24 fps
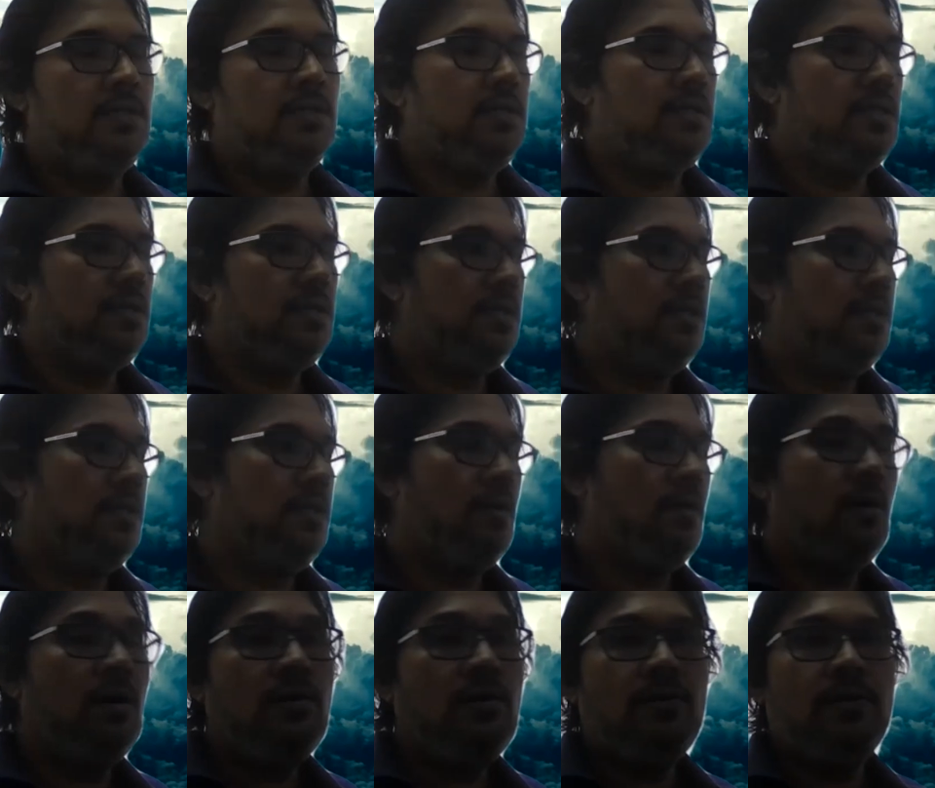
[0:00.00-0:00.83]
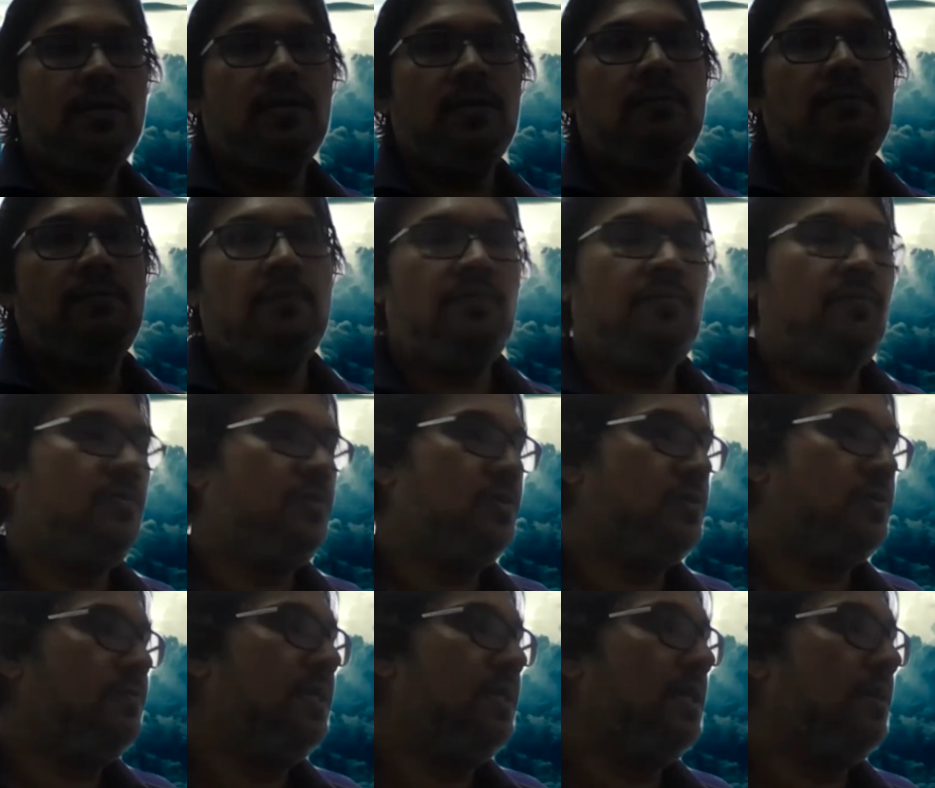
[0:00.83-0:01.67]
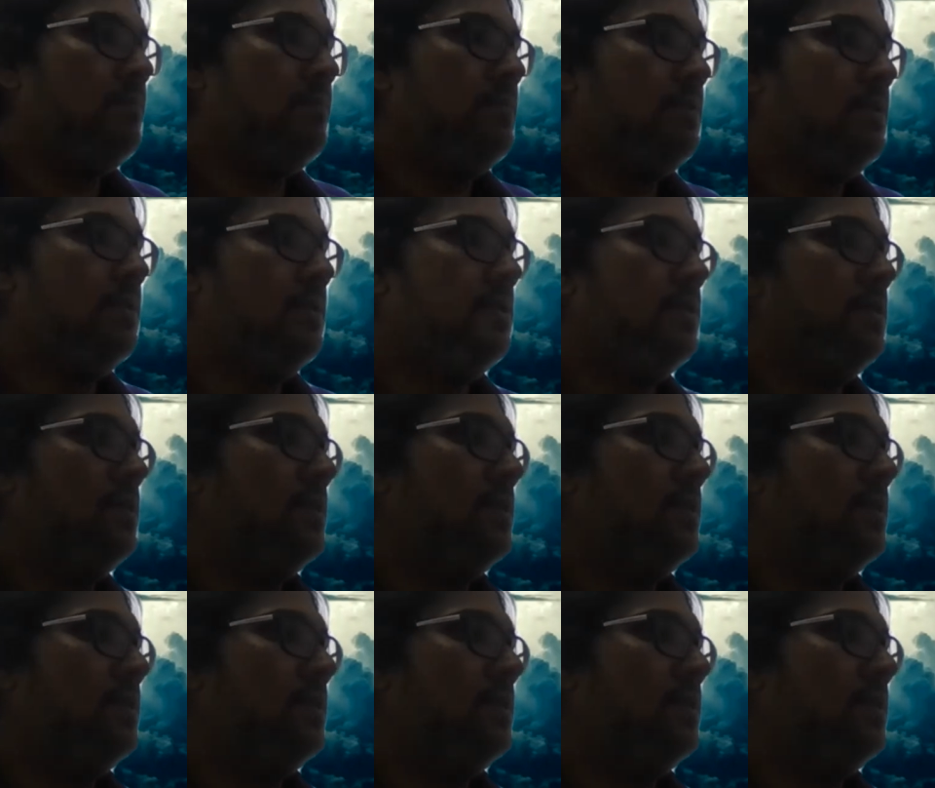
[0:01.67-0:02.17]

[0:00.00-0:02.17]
Uh, or you can, of course, become a,